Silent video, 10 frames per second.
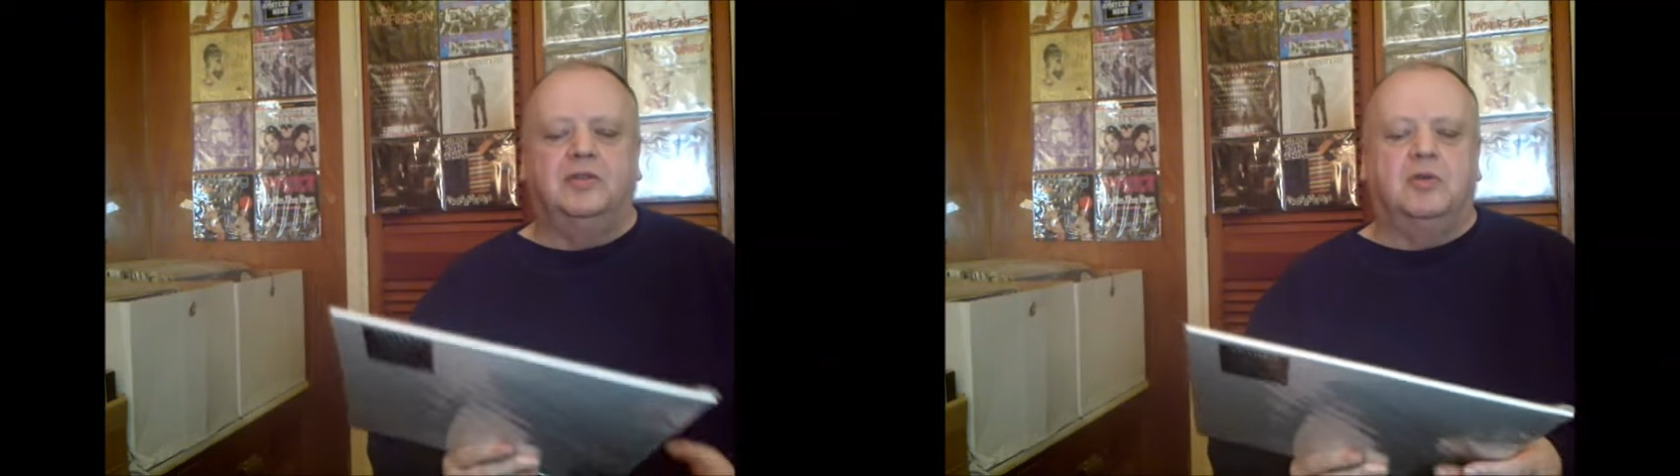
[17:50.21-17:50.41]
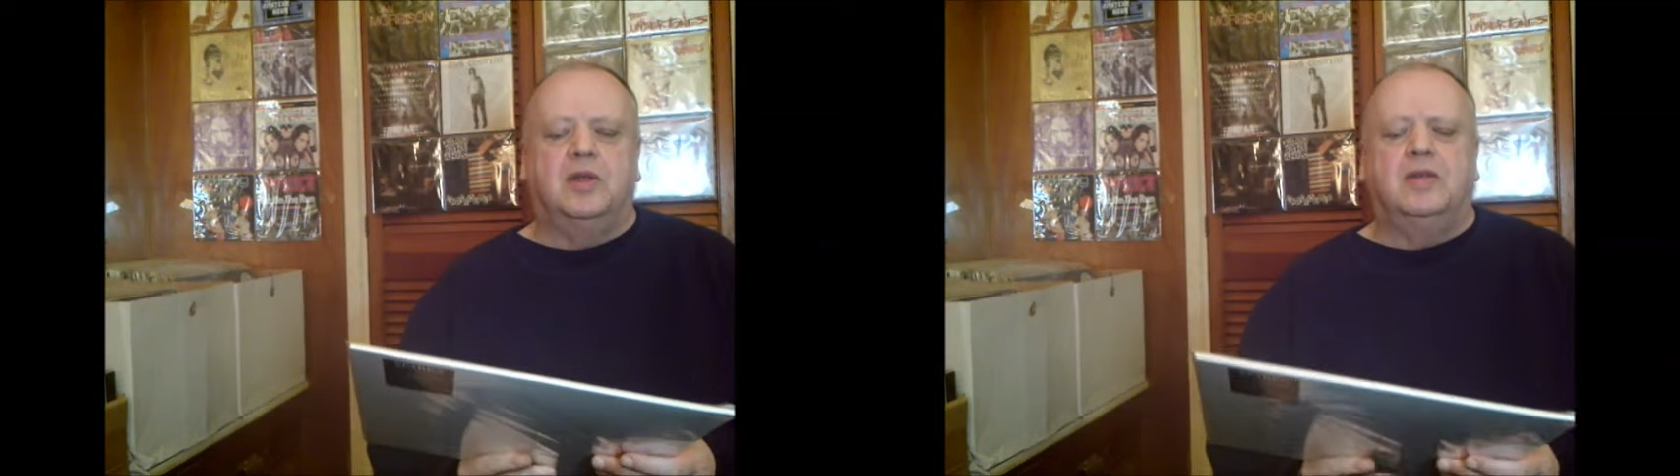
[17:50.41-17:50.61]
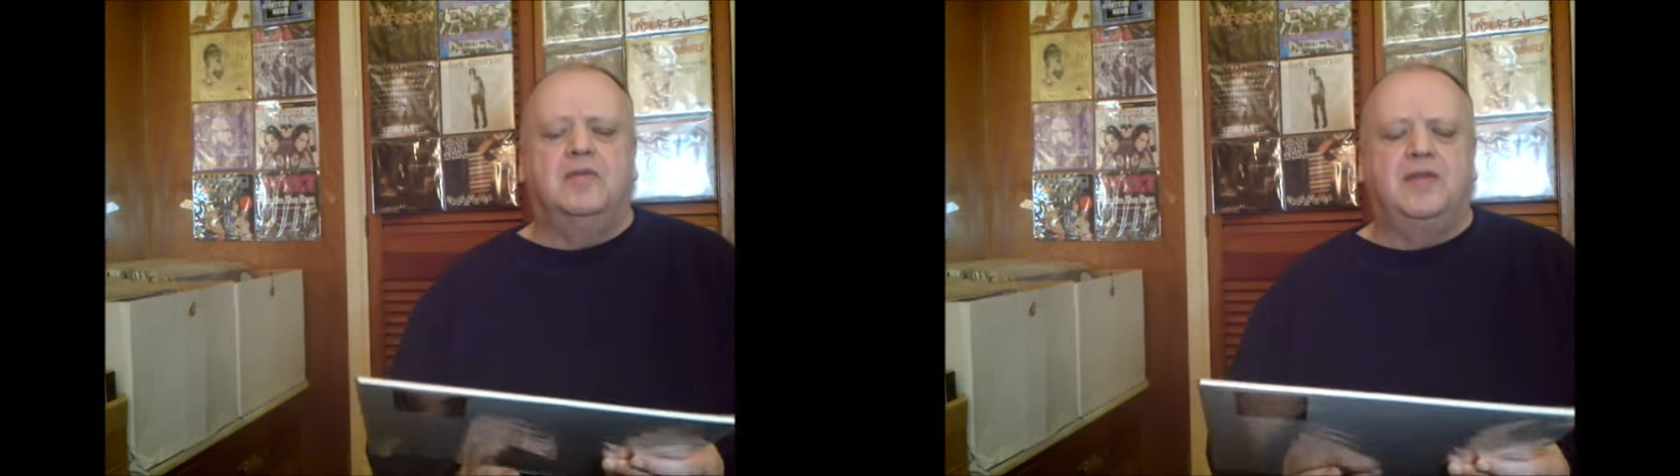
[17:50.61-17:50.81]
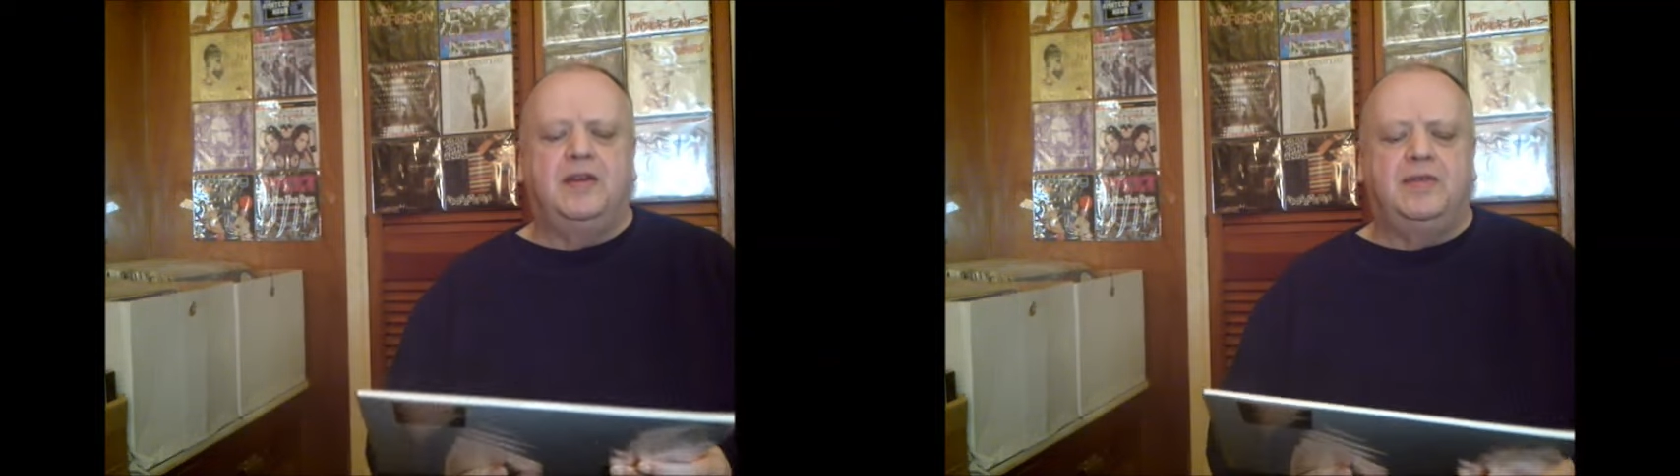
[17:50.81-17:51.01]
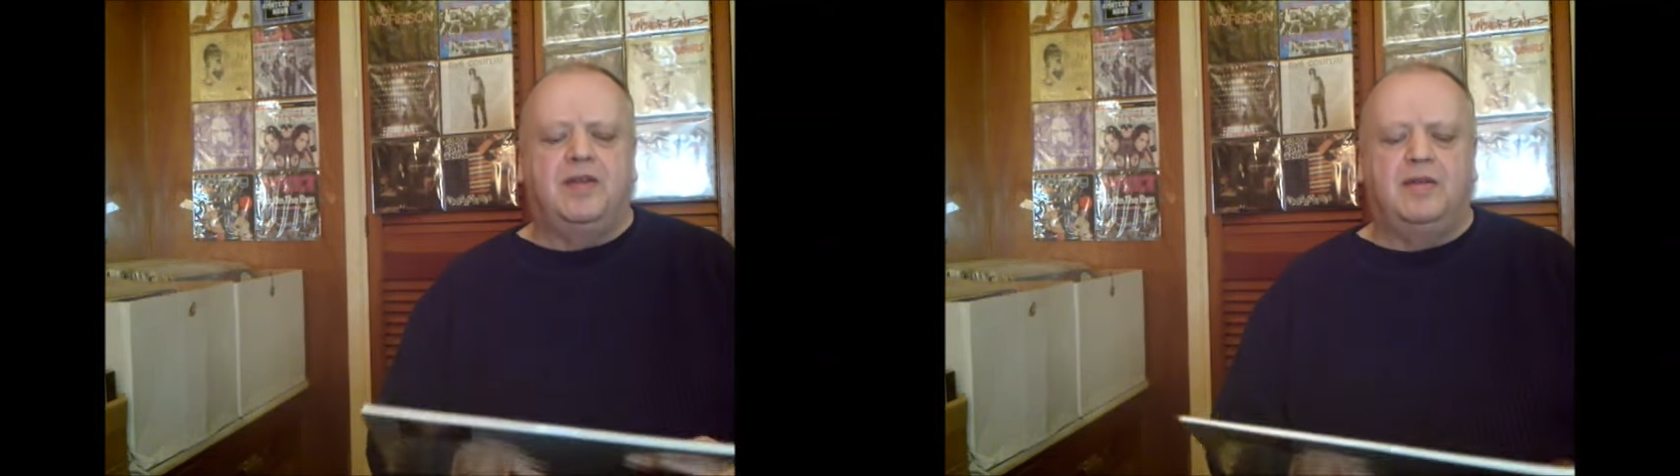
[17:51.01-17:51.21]
The rhythm
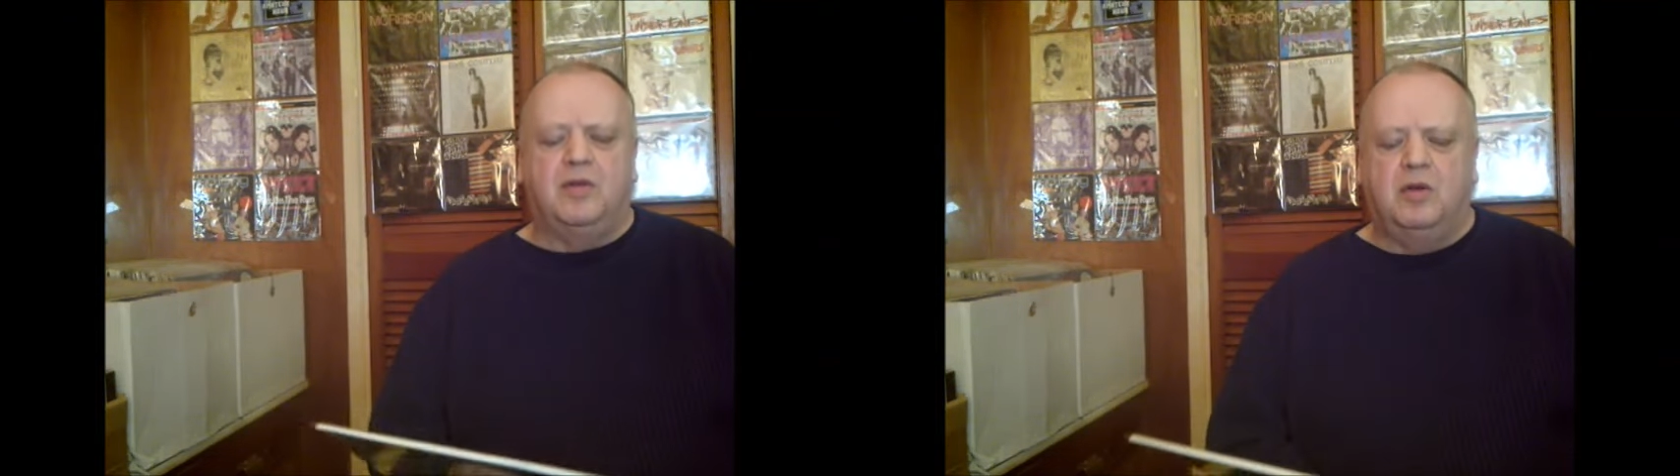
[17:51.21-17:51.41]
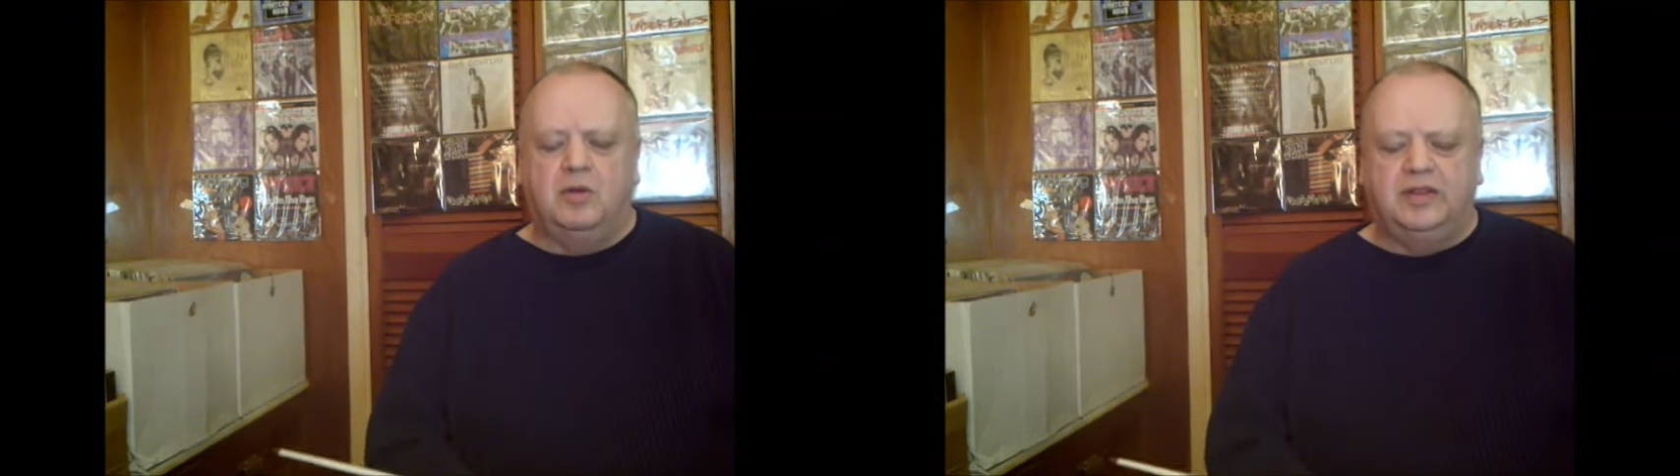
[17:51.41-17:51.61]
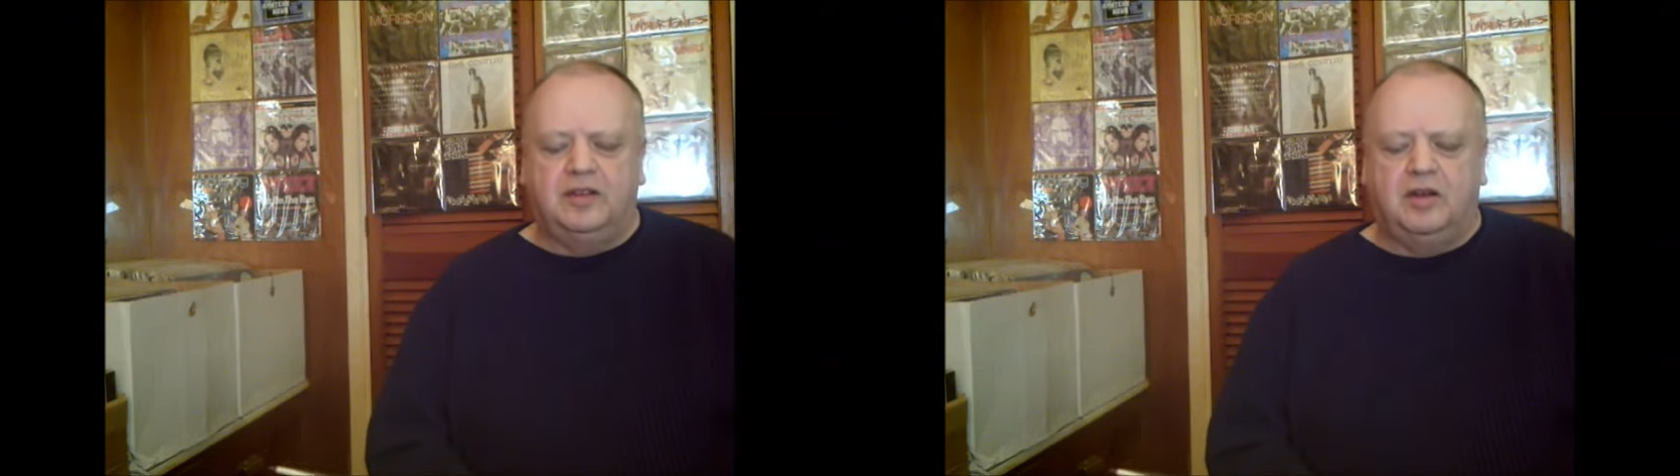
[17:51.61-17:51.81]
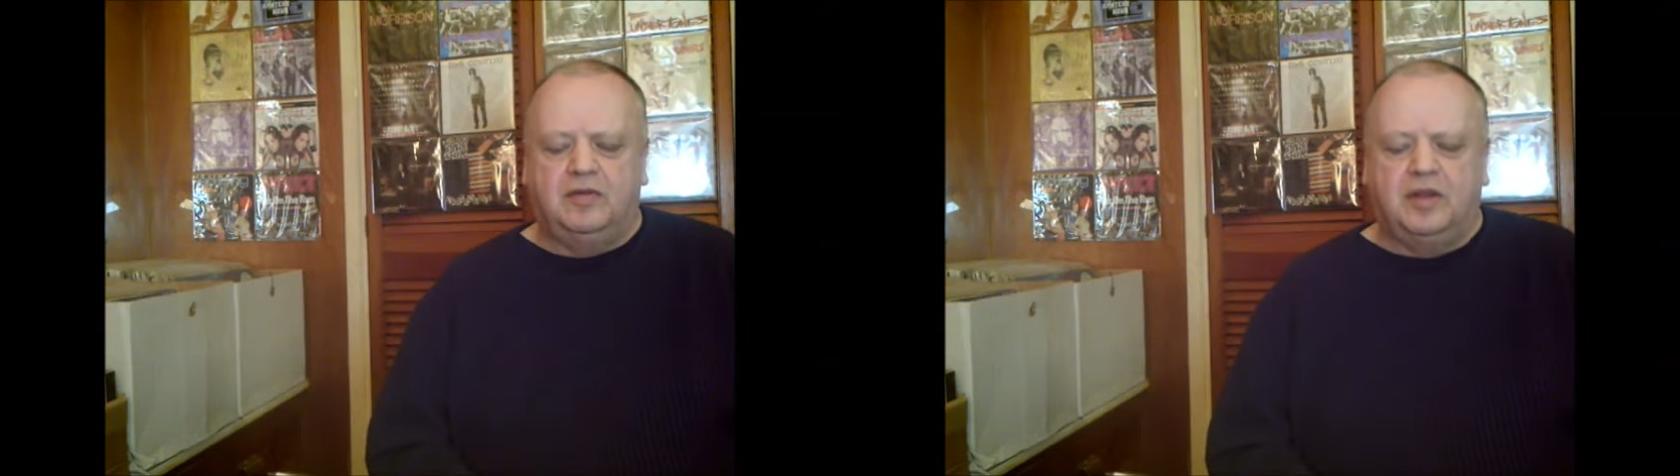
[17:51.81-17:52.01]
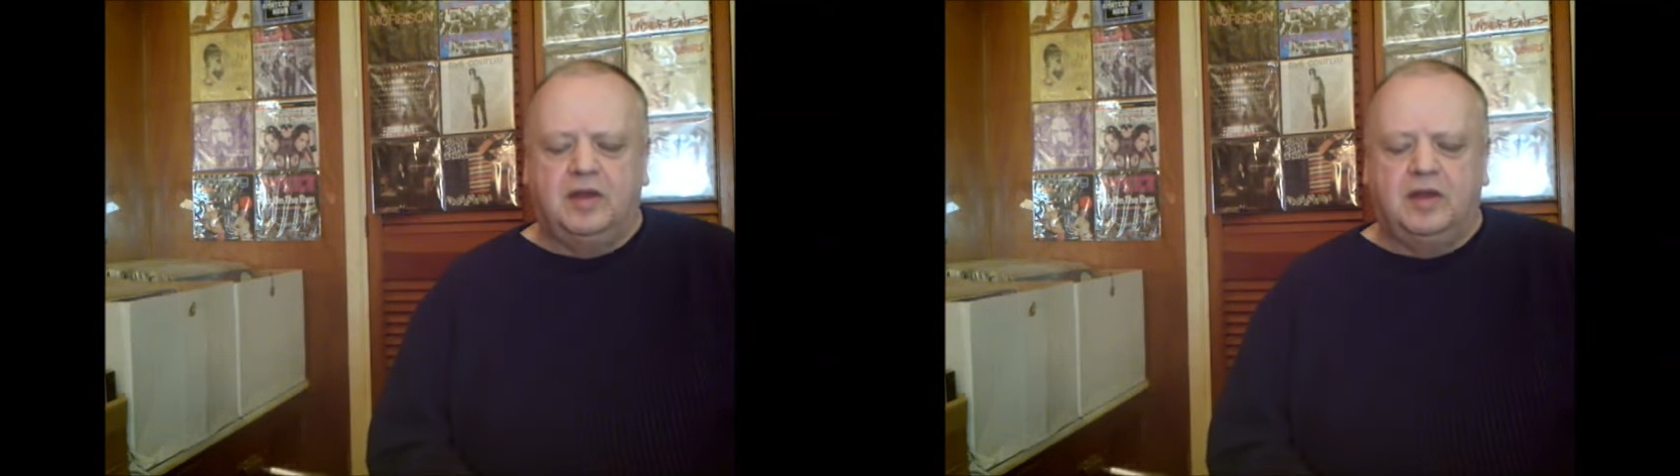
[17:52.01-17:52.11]
thief I've always loved.